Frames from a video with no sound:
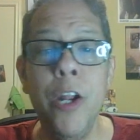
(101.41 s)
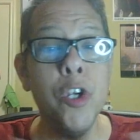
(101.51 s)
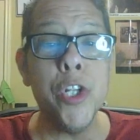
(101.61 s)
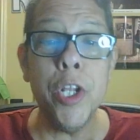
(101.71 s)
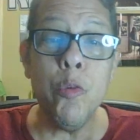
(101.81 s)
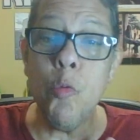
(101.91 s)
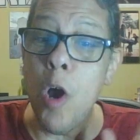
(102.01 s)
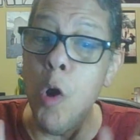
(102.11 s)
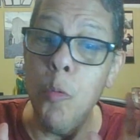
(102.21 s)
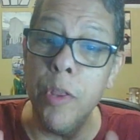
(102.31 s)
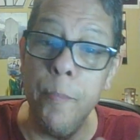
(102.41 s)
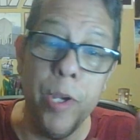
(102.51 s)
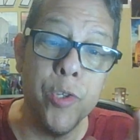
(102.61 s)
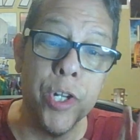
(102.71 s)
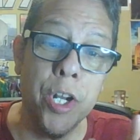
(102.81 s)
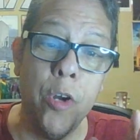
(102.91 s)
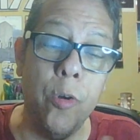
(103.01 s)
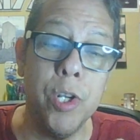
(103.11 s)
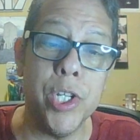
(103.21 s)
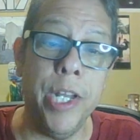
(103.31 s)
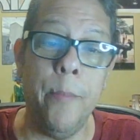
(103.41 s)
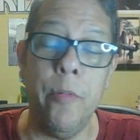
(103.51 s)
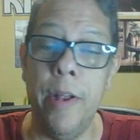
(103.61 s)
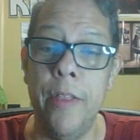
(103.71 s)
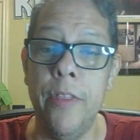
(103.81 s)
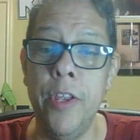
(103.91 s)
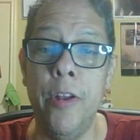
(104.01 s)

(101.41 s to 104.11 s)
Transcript: There's nothing wrong with music to go to sleep with.